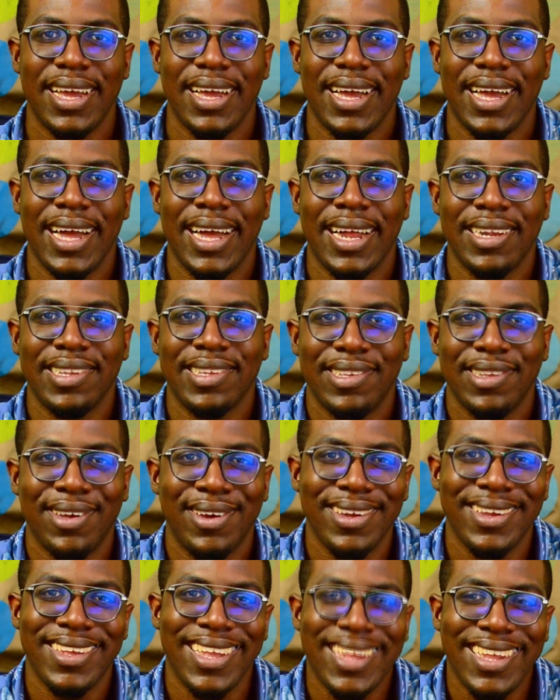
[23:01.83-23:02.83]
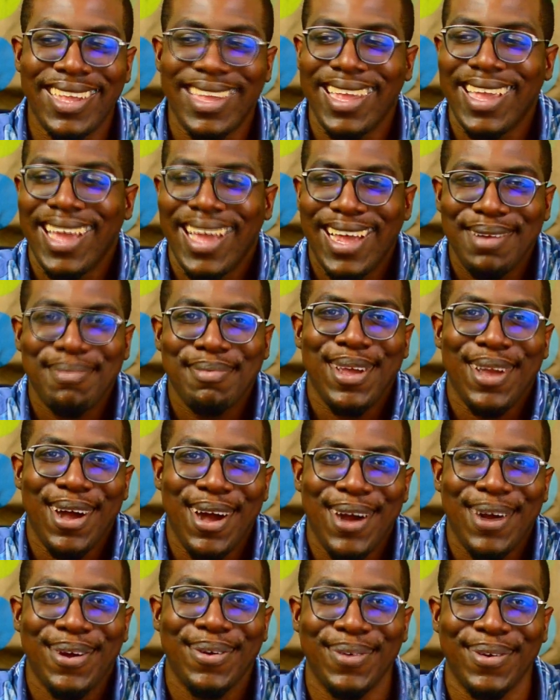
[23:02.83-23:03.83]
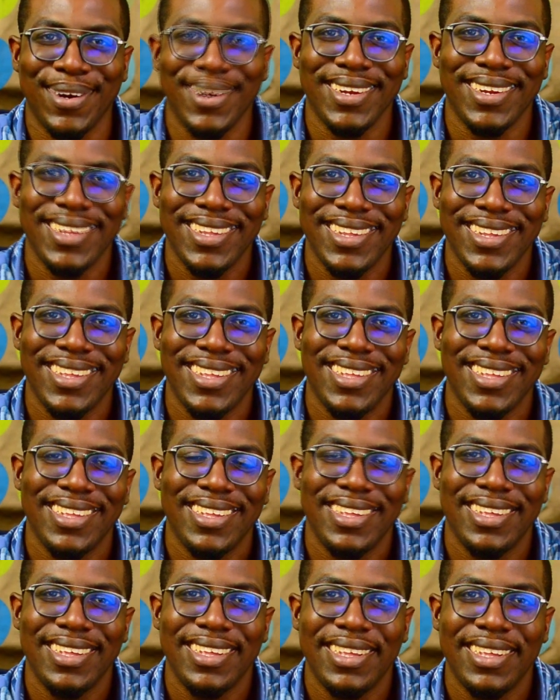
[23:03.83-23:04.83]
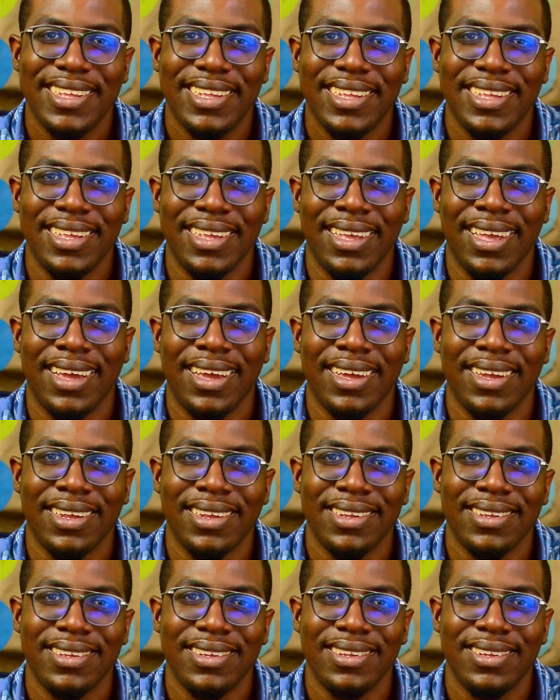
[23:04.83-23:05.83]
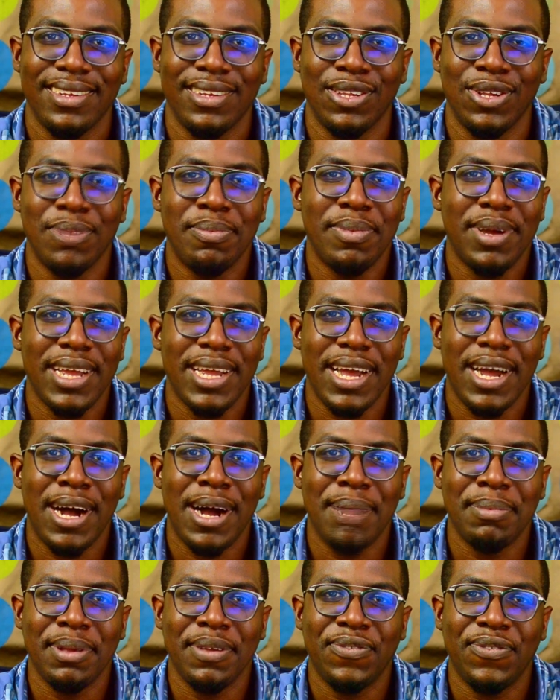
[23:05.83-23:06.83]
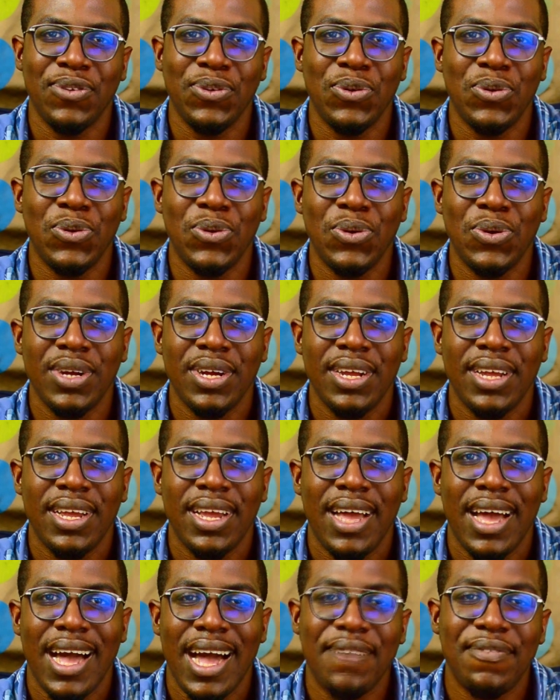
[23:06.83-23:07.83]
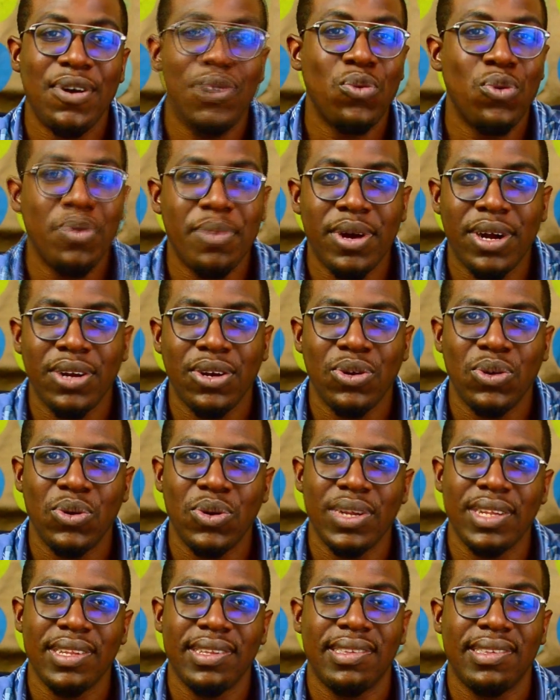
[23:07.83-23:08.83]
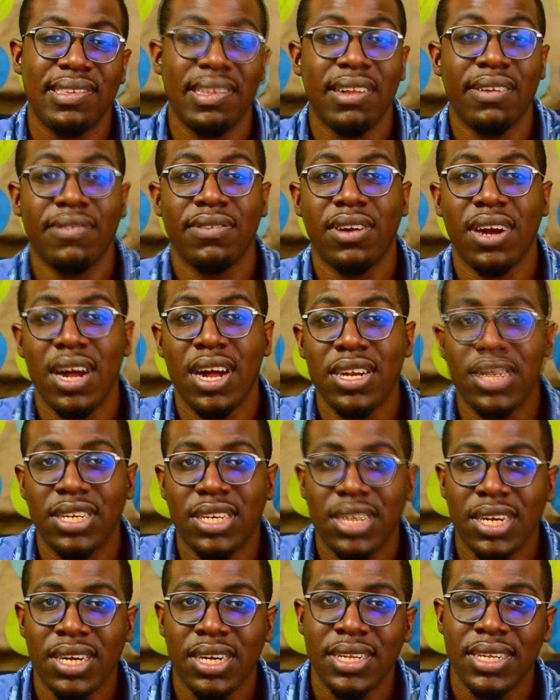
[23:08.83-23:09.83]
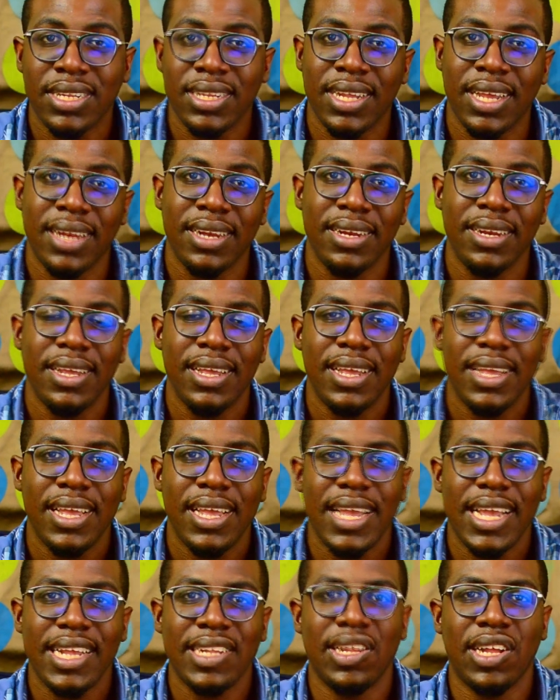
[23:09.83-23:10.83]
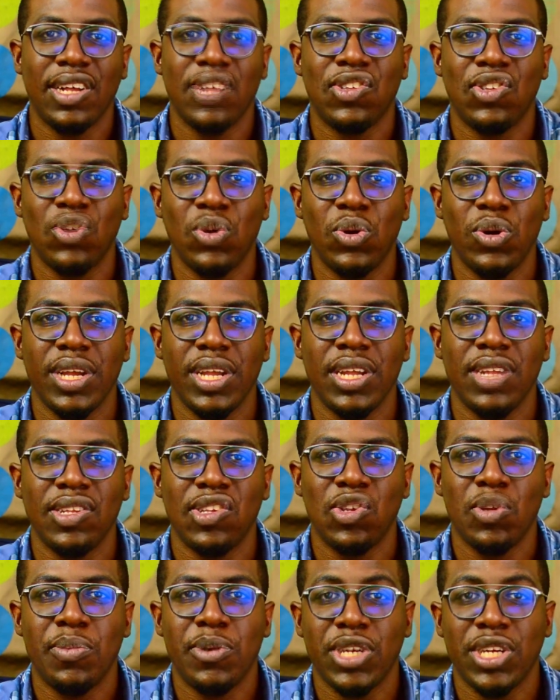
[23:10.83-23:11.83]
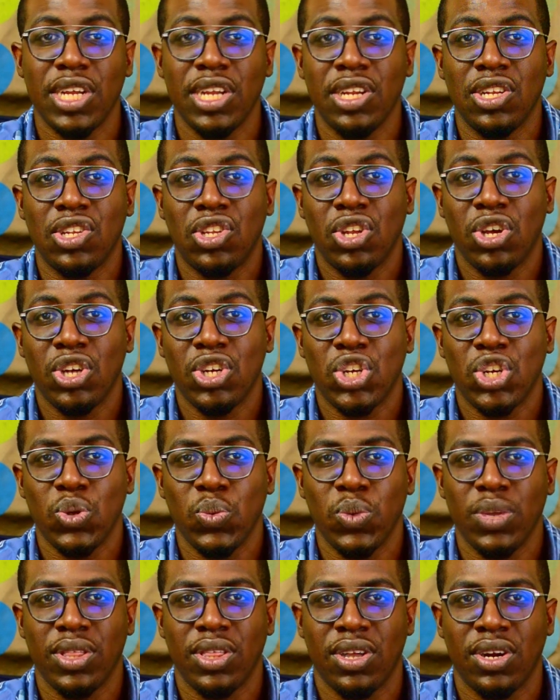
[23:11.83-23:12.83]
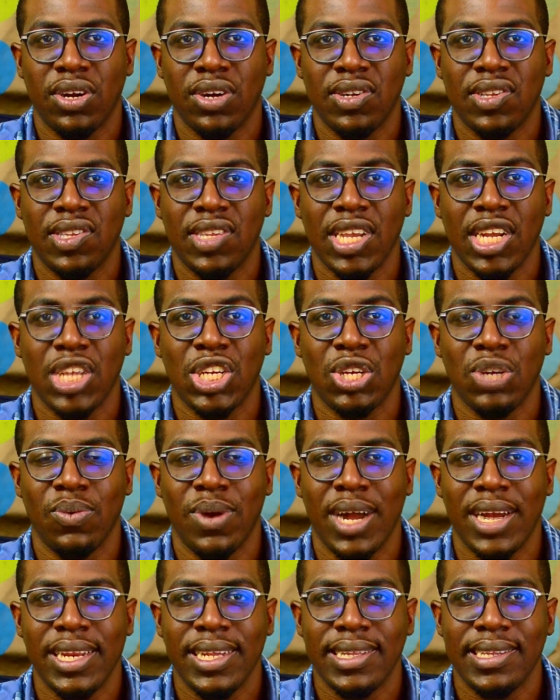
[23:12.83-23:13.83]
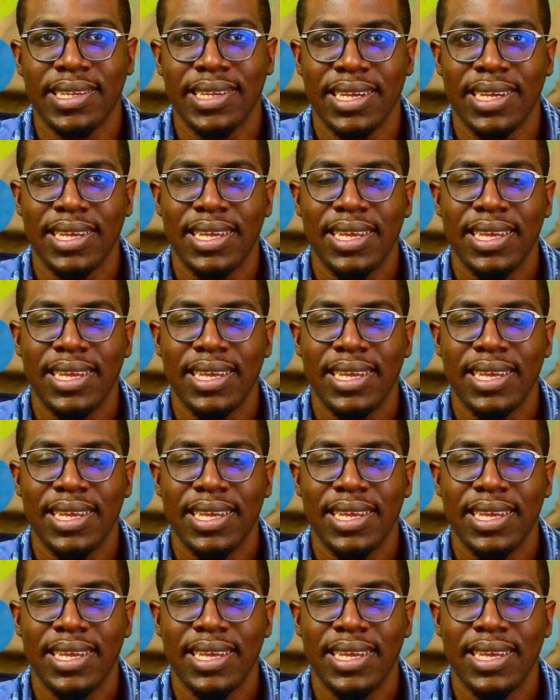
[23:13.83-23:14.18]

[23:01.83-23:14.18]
And so it can be awkward. Yeah. If you have a woman who is self-conscious and is not so much in touch with her sexuality,